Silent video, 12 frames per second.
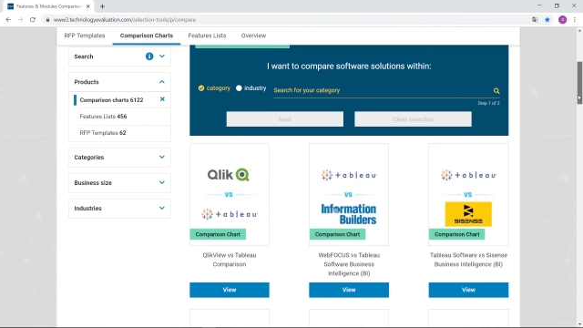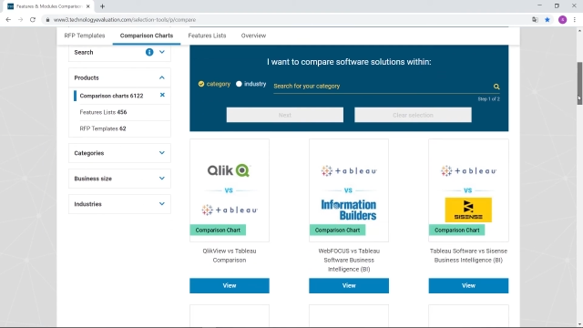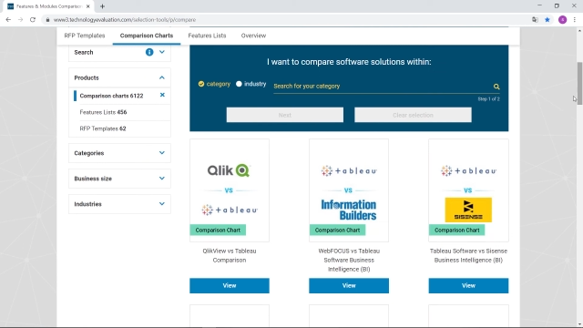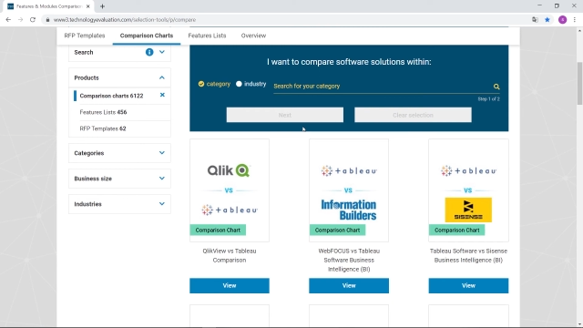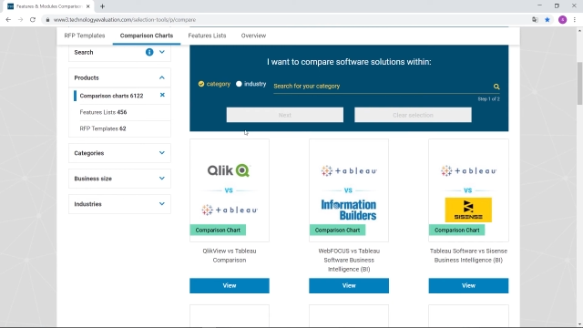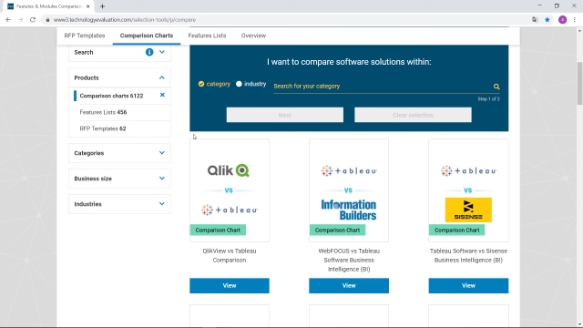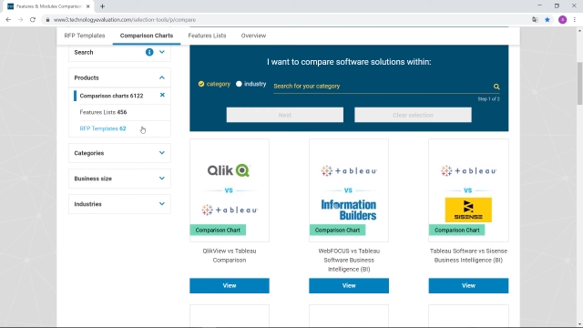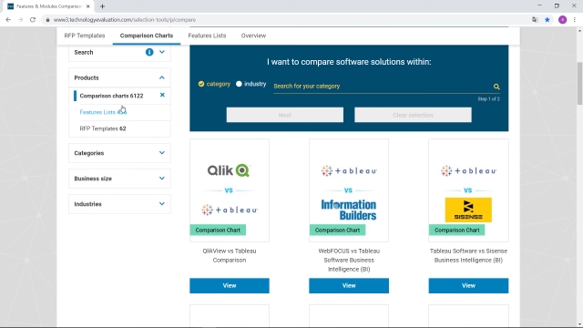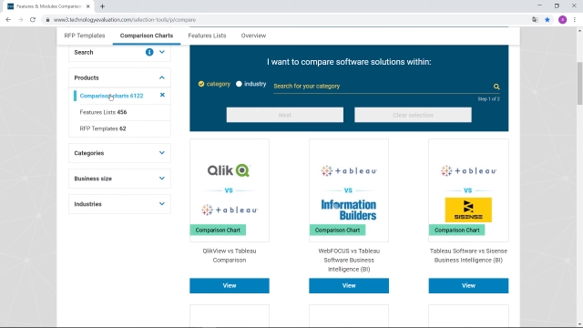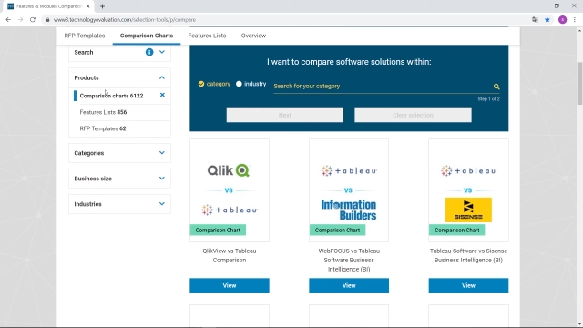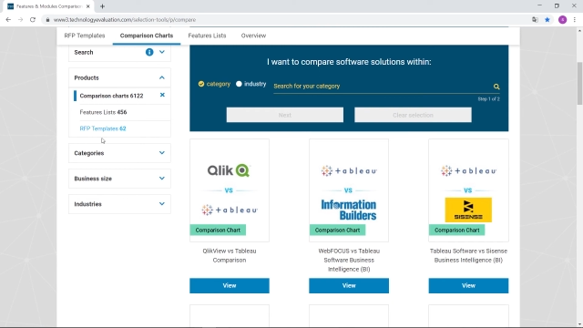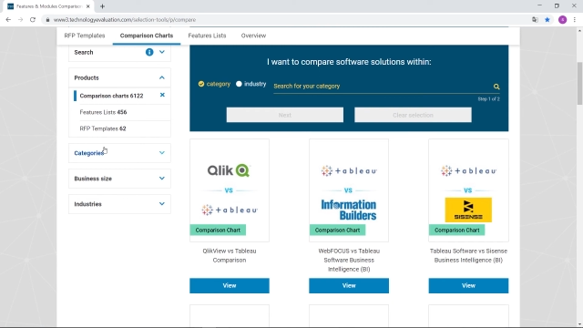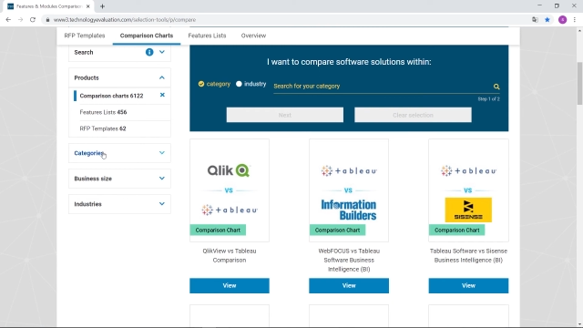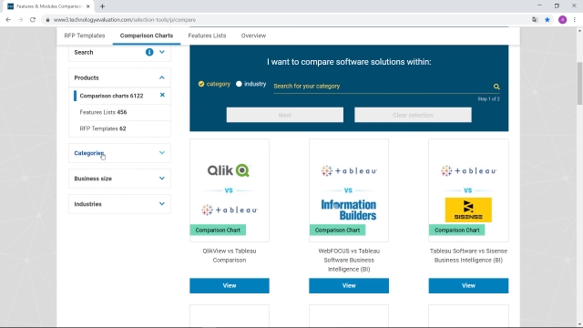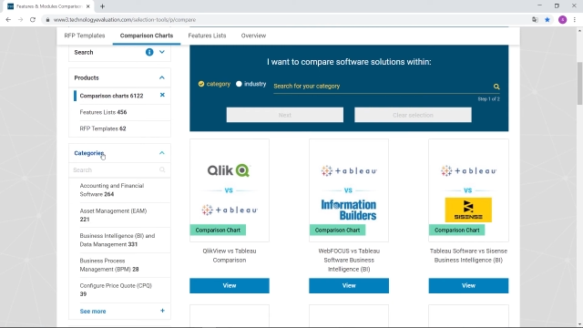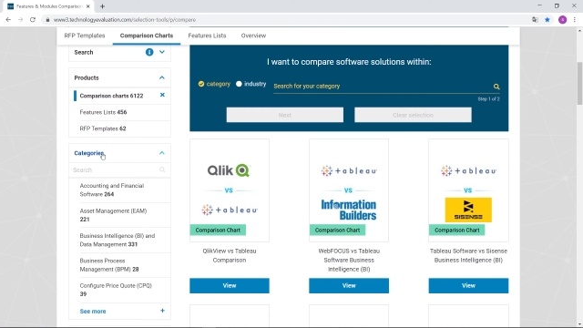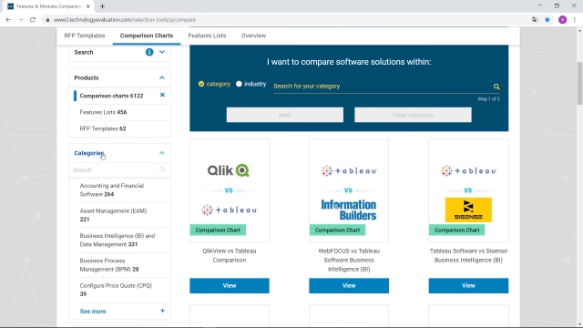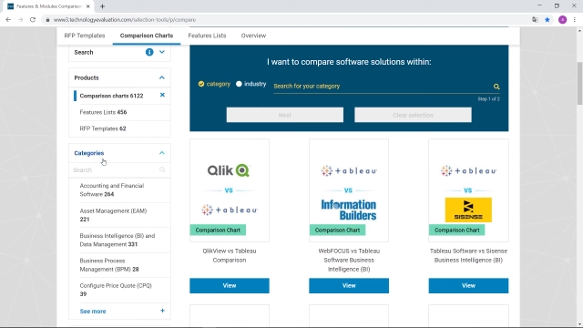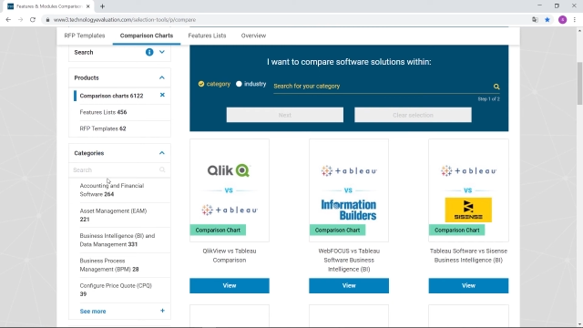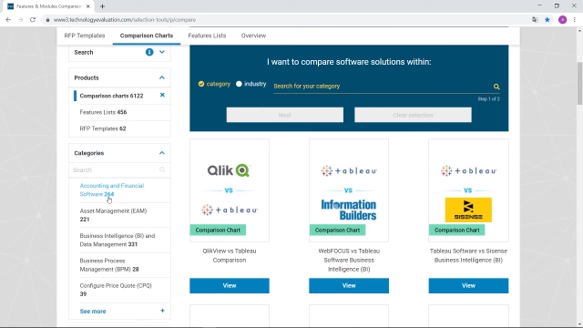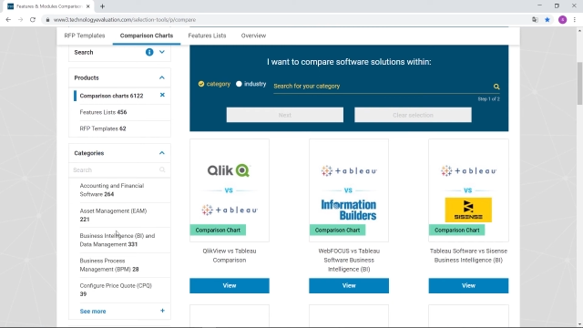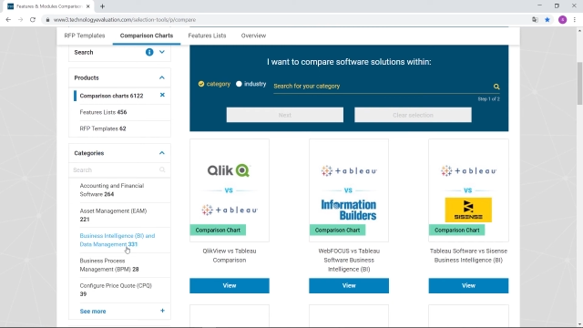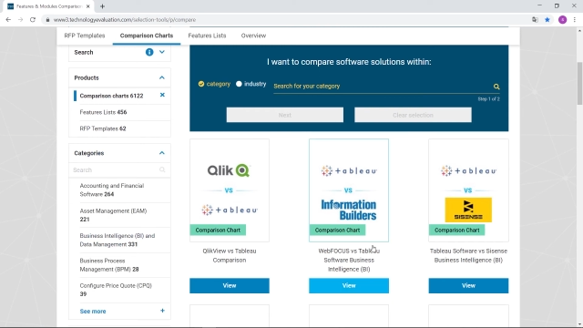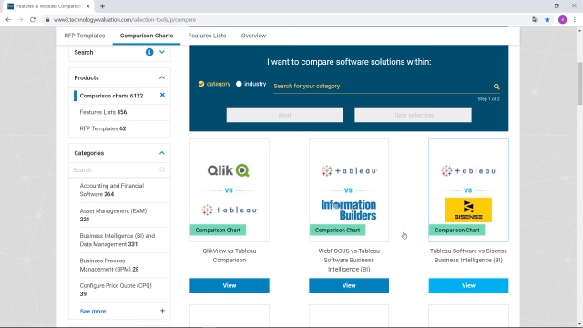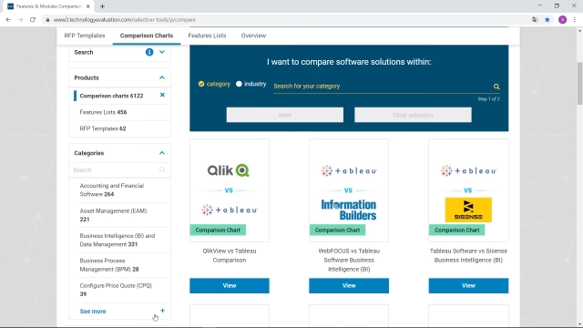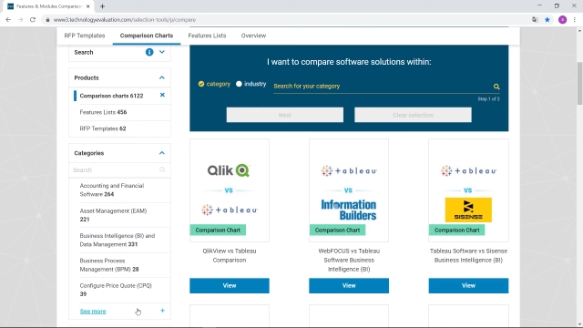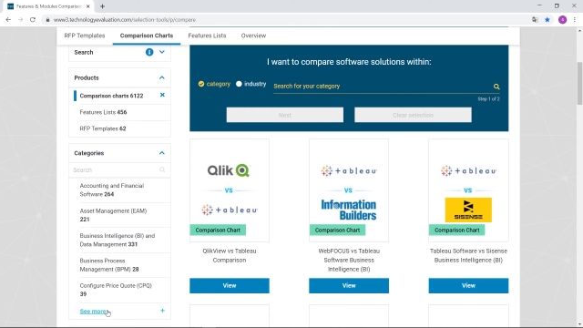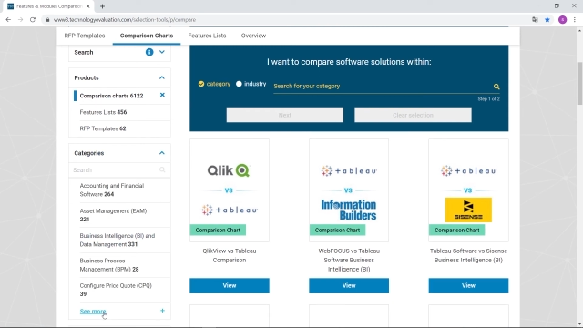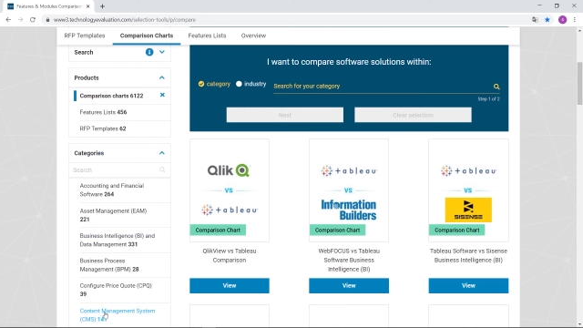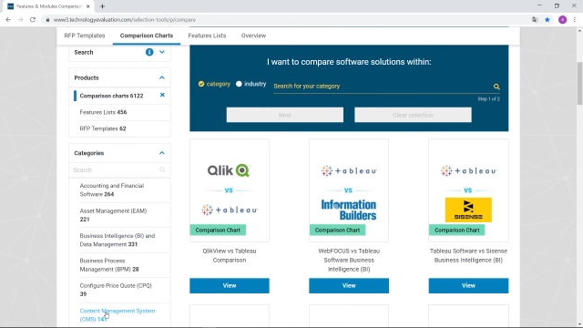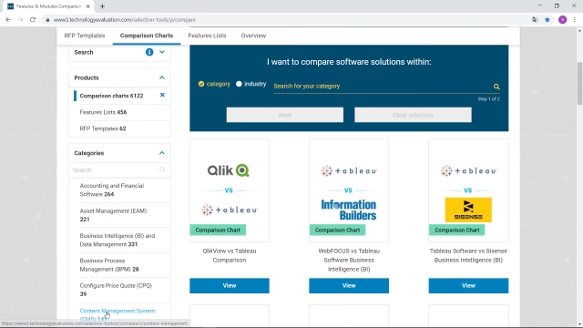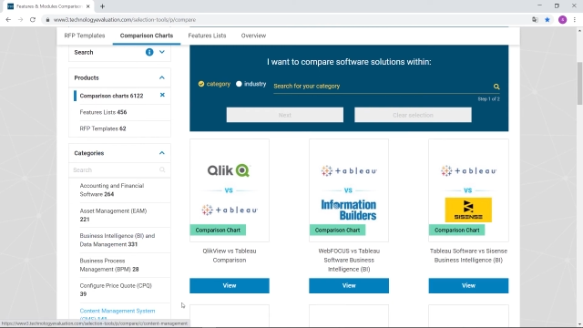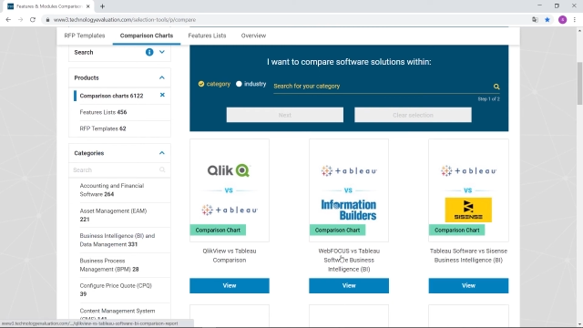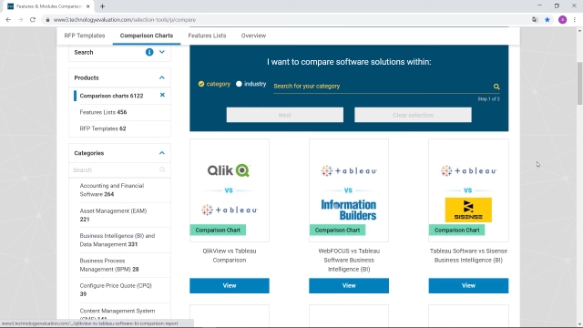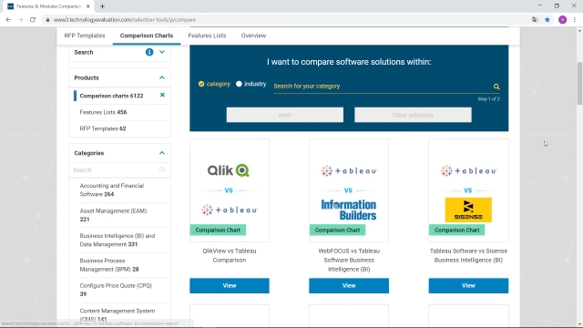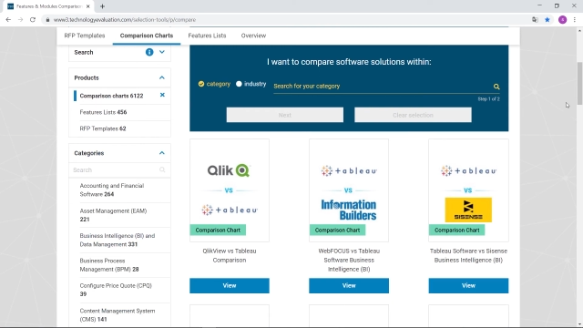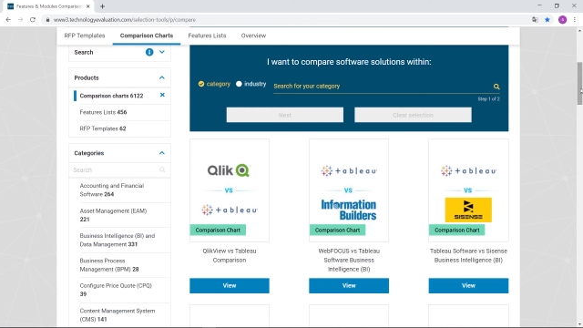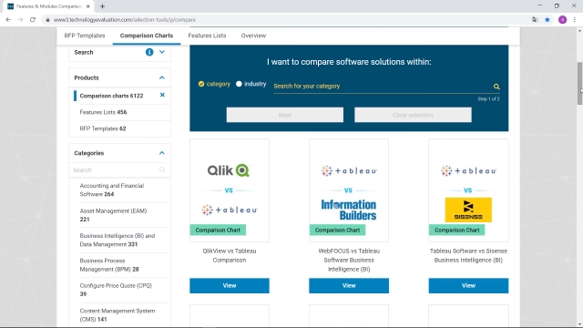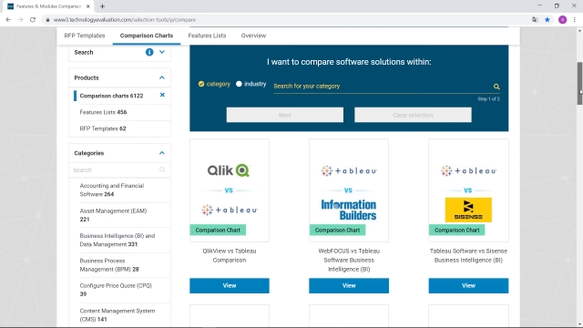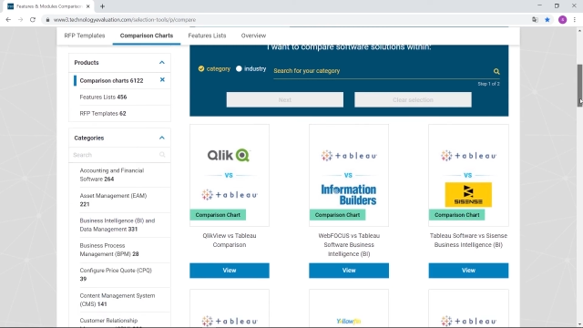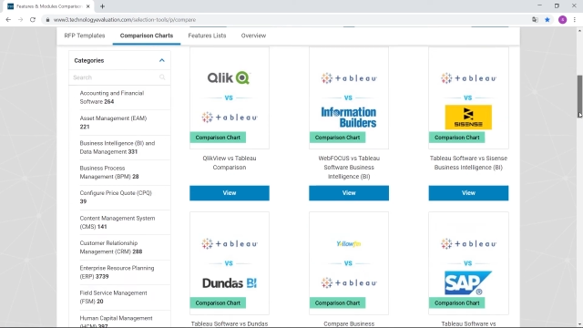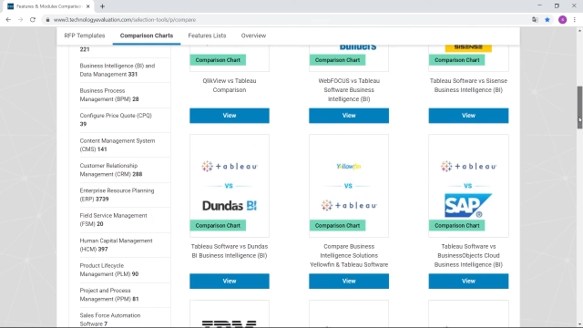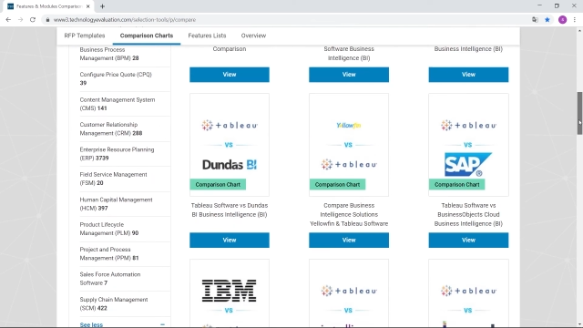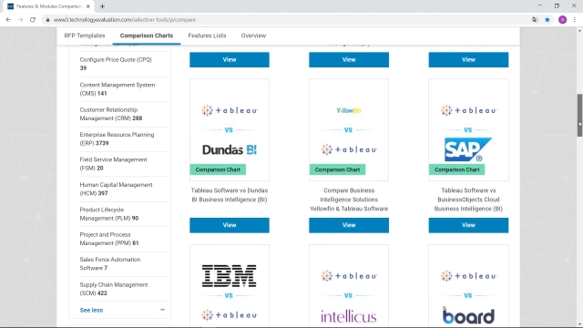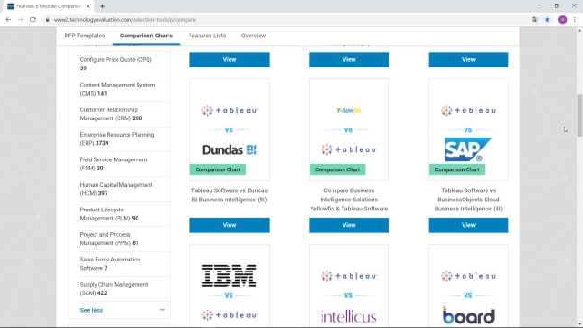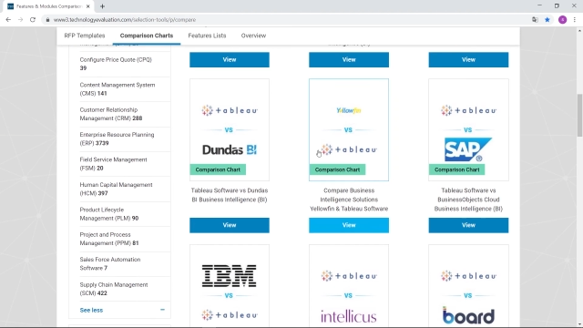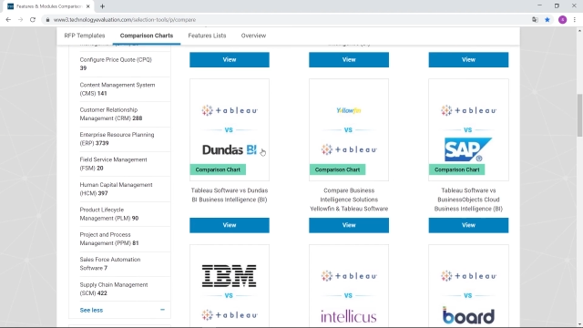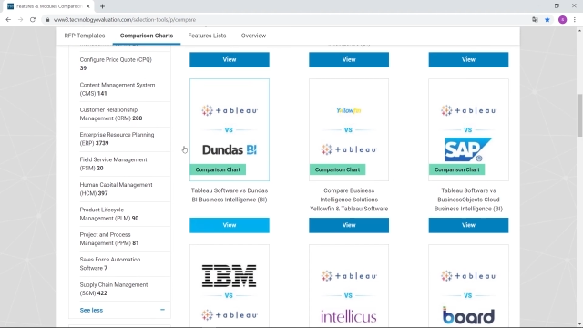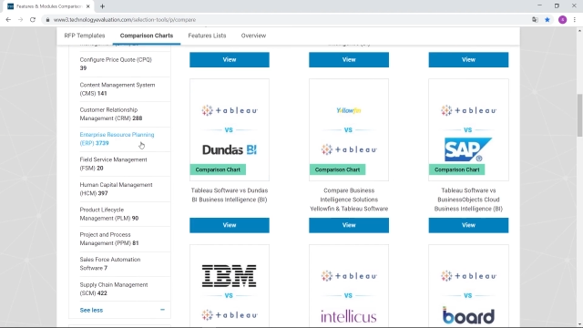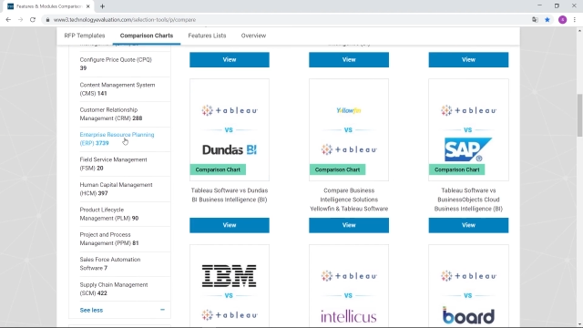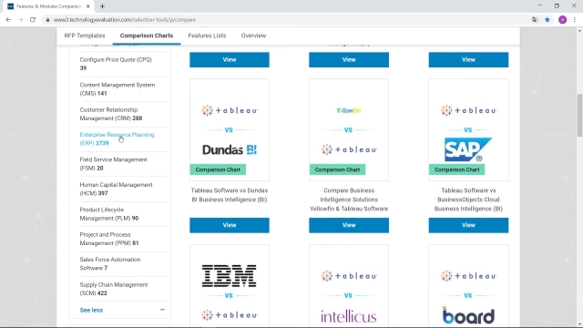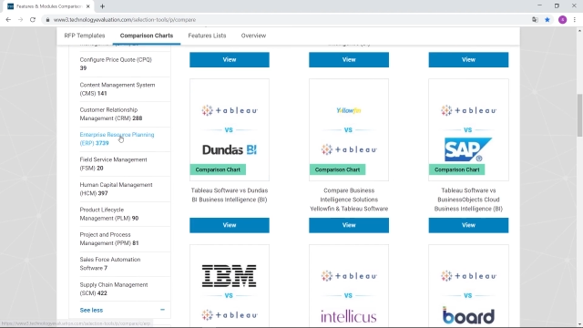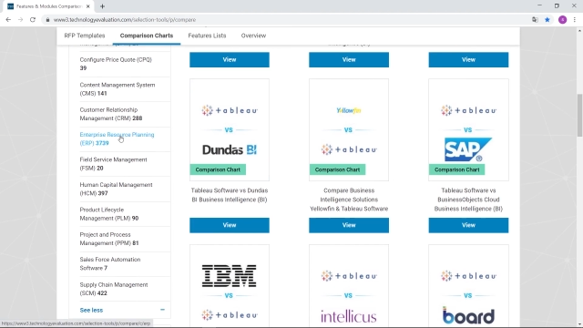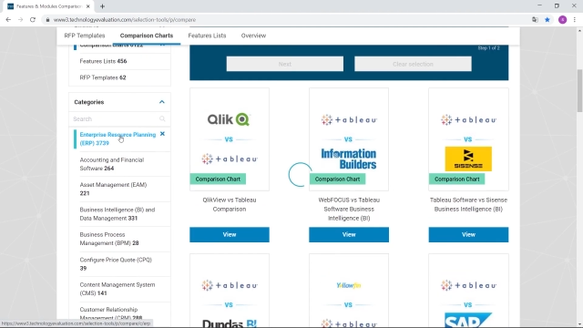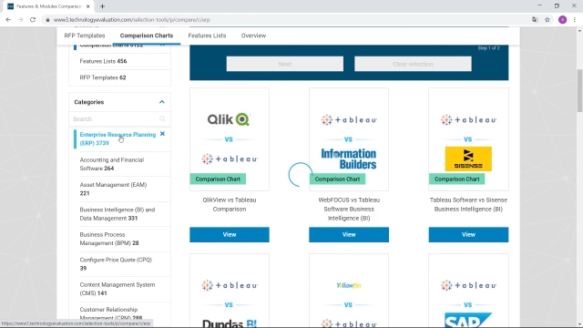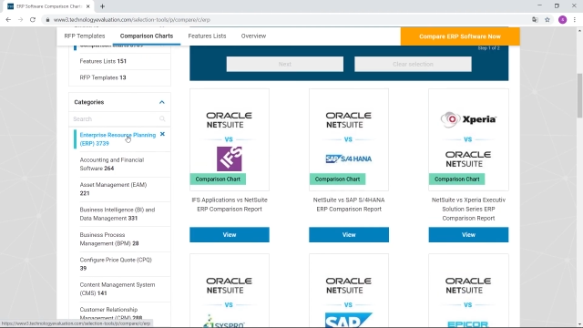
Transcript: [unreadable: no face in view]